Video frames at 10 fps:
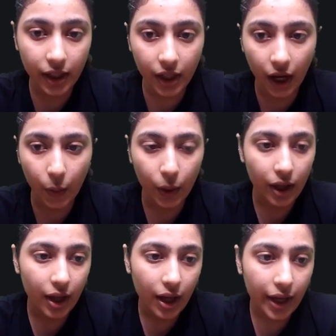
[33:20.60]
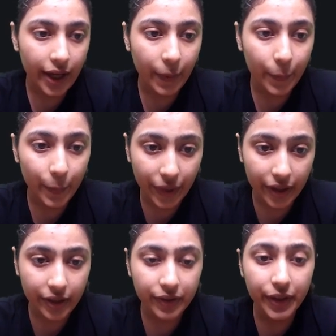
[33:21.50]
Now,
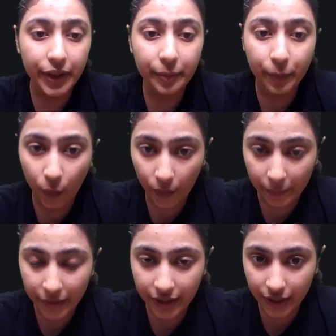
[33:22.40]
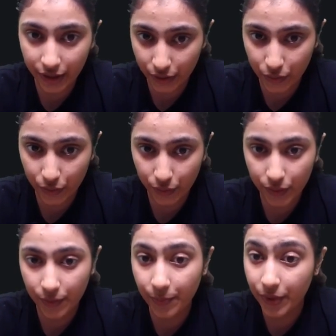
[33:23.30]
compare the employment
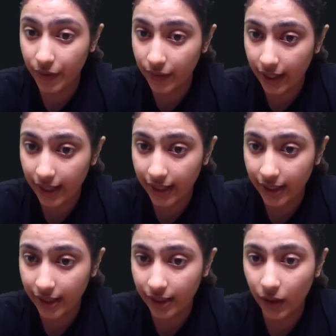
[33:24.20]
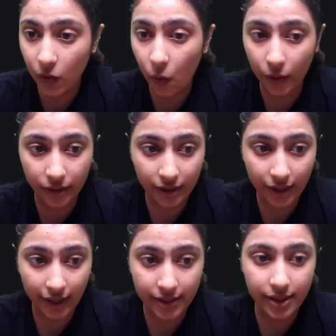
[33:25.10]
conditions prevailing in the
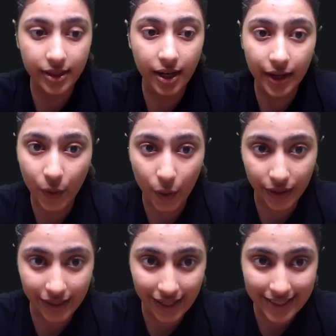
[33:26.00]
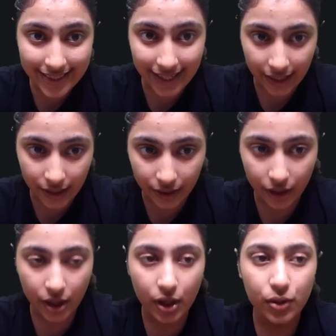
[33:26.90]
organized and unorganized sector.
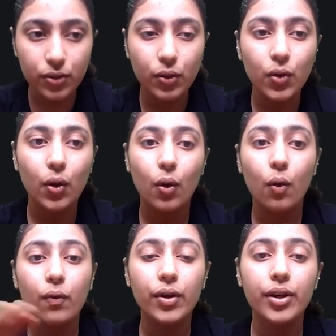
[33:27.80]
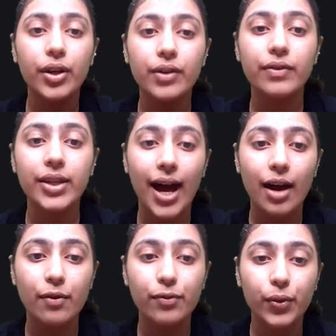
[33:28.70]
So over here we
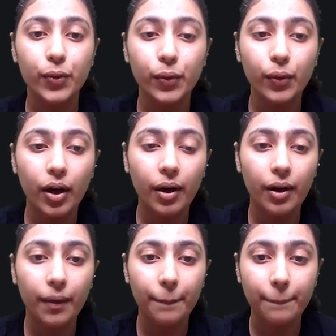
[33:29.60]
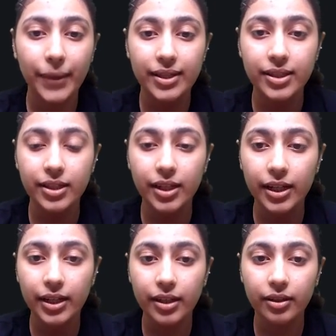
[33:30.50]
have to
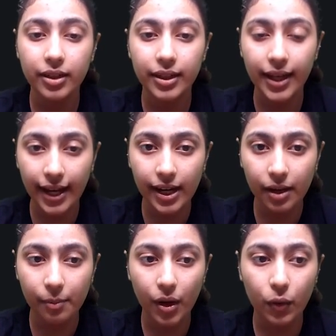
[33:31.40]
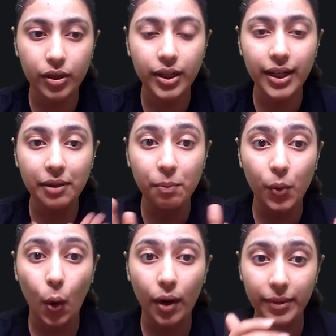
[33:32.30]
basically tell about the
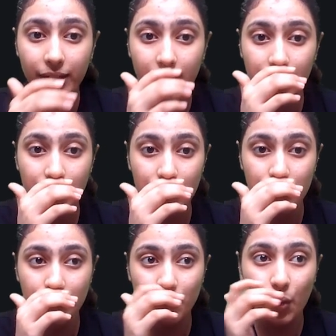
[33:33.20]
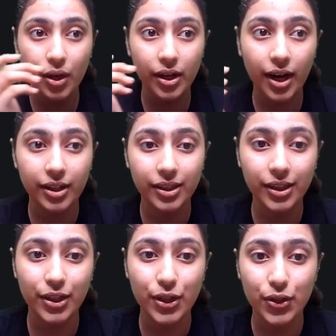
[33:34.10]
employment conditions. What are the
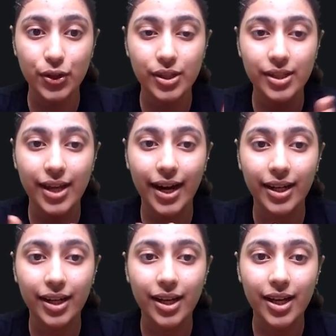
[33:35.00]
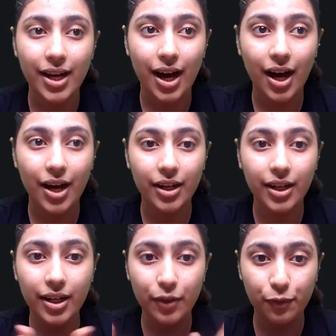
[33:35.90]
conditions that are
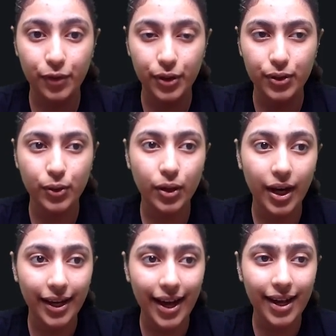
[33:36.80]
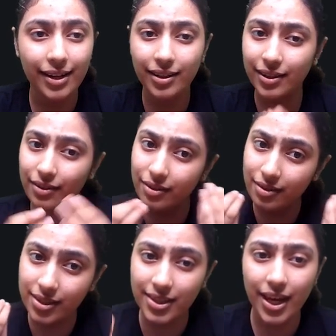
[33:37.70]
different? So again,
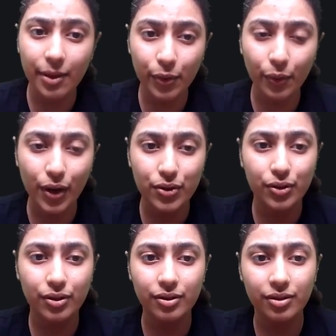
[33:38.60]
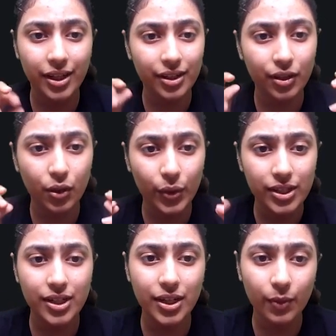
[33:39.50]
same question in a
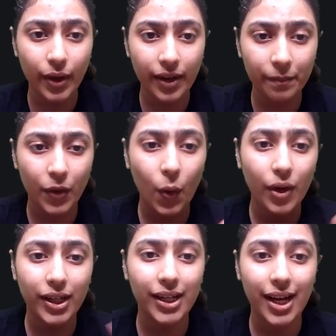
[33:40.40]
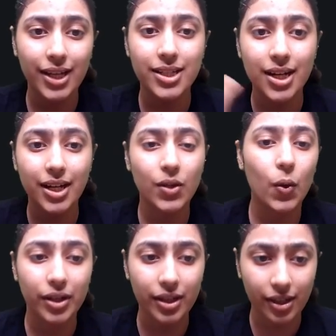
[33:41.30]
twisted way, organized,
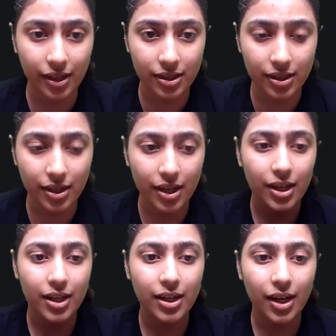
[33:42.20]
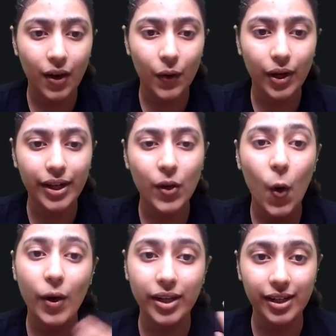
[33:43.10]
unorganized. Now in
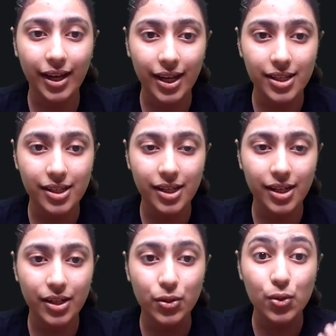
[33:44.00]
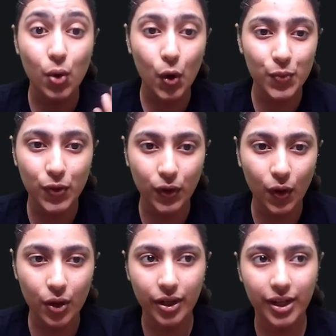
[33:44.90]
organized there is job
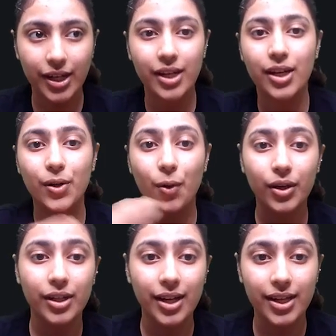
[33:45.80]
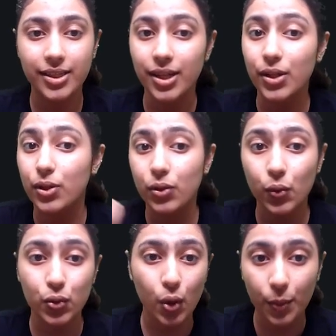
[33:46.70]
security, in unorganized there is
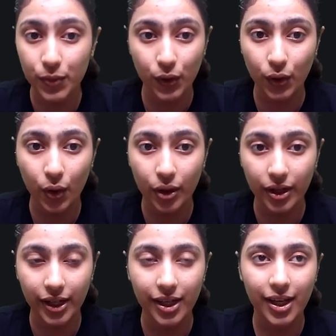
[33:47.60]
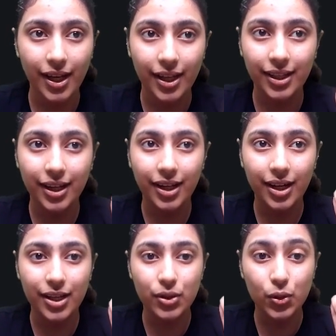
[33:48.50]
no job security, there
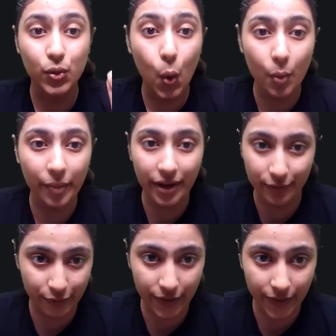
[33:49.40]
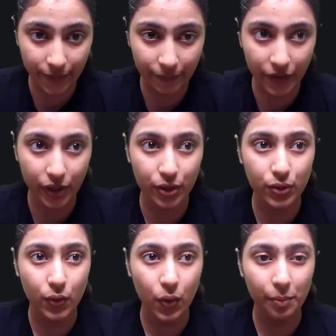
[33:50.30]
is no benefit, there is
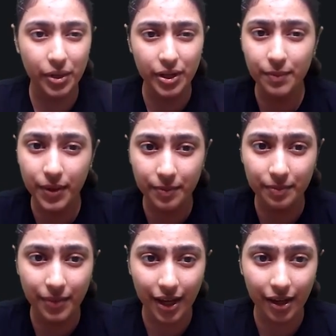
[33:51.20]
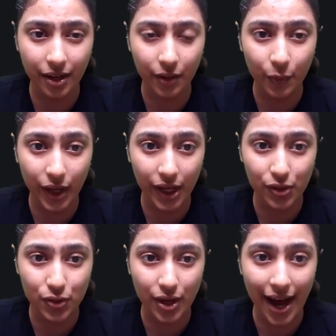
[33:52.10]
no minimum
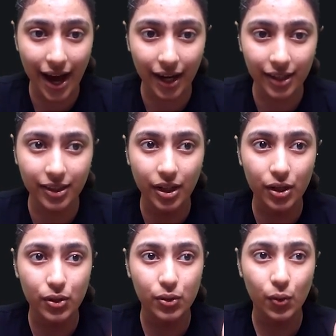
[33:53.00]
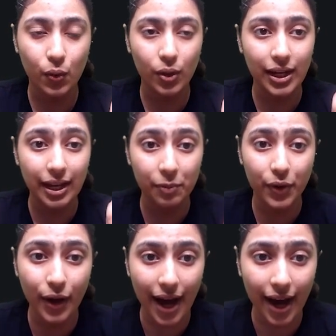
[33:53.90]
wage act, there is no
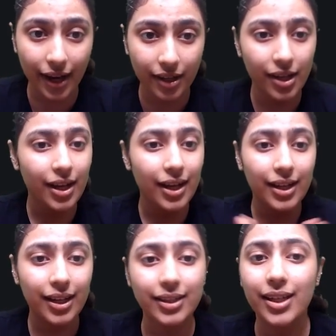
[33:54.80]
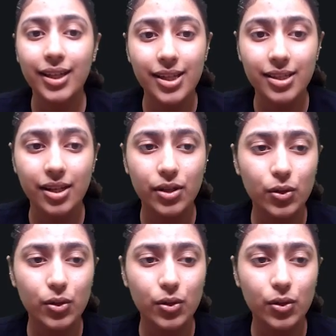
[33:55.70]
labor act, nothing is there.